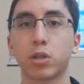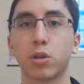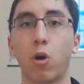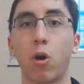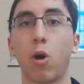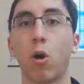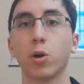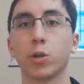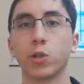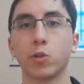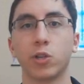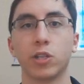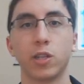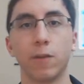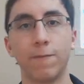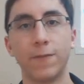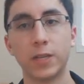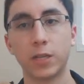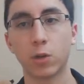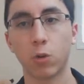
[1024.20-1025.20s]
books are also
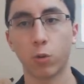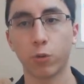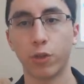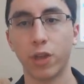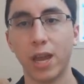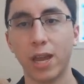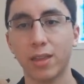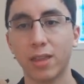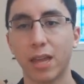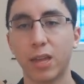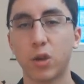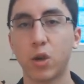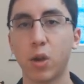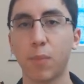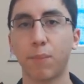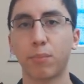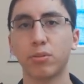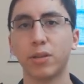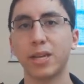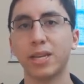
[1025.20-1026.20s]
just a physical thing that you
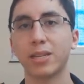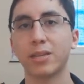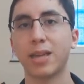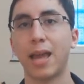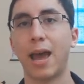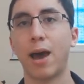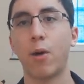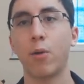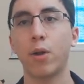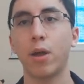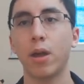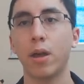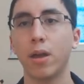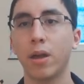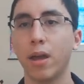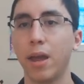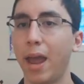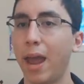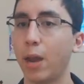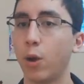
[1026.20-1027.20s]
can place down
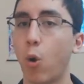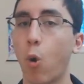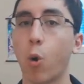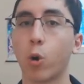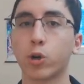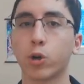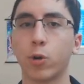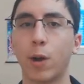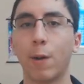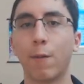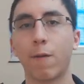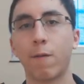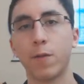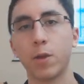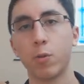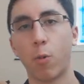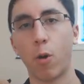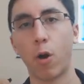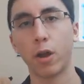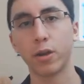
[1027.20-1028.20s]
and order
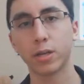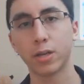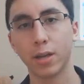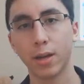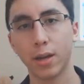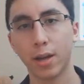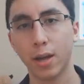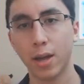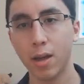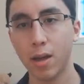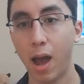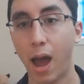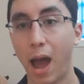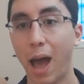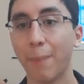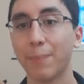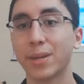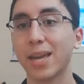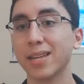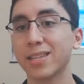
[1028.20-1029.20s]
however you want.
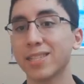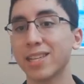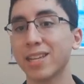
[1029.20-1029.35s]
I'm